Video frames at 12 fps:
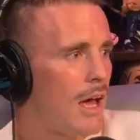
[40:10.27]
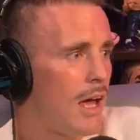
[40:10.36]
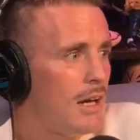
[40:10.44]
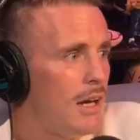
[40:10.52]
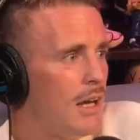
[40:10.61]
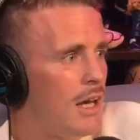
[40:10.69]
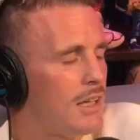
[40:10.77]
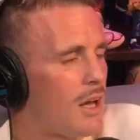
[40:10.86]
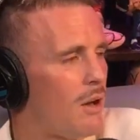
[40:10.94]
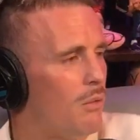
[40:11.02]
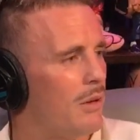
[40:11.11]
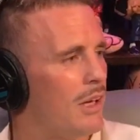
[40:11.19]
And then he
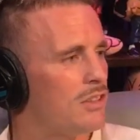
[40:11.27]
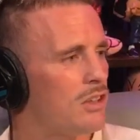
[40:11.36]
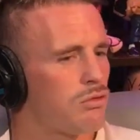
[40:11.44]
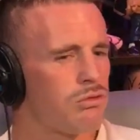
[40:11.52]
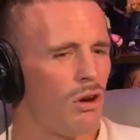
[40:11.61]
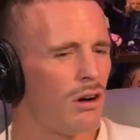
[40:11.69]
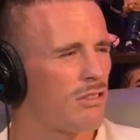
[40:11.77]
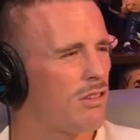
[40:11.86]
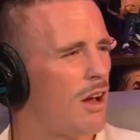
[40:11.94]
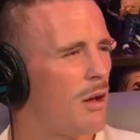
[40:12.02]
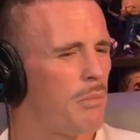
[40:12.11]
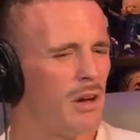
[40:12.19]
don't. He just rocks
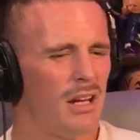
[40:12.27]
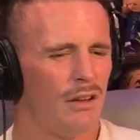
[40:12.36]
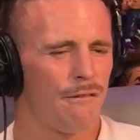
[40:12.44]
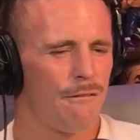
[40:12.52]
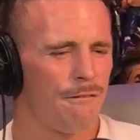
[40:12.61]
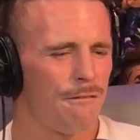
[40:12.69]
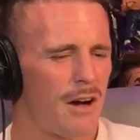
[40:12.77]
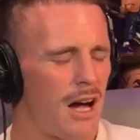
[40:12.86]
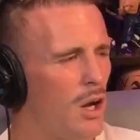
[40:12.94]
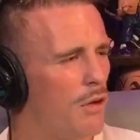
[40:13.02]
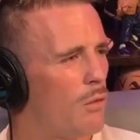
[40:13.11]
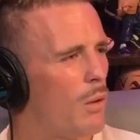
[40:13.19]
up and he's fat
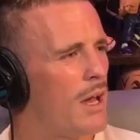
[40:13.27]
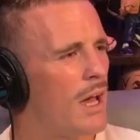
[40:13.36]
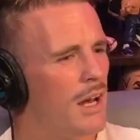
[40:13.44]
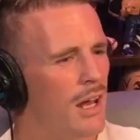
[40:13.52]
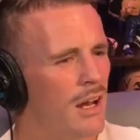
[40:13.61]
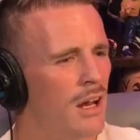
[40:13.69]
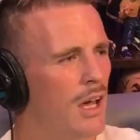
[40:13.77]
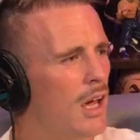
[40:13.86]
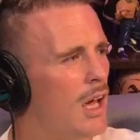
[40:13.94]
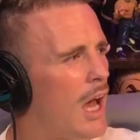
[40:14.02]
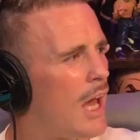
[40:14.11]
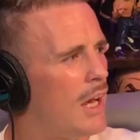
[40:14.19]
and overweight. And
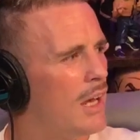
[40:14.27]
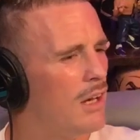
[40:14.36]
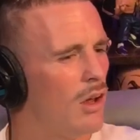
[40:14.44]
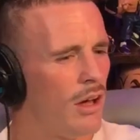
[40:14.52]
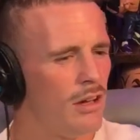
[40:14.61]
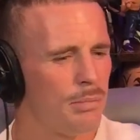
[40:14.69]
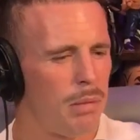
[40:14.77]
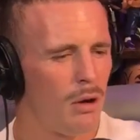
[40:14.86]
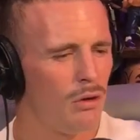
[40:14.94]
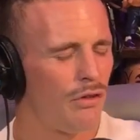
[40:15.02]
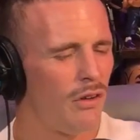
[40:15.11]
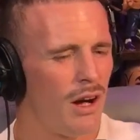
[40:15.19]
then like his
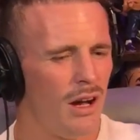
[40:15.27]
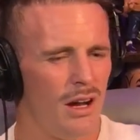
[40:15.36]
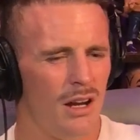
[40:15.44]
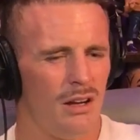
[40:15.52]
post fight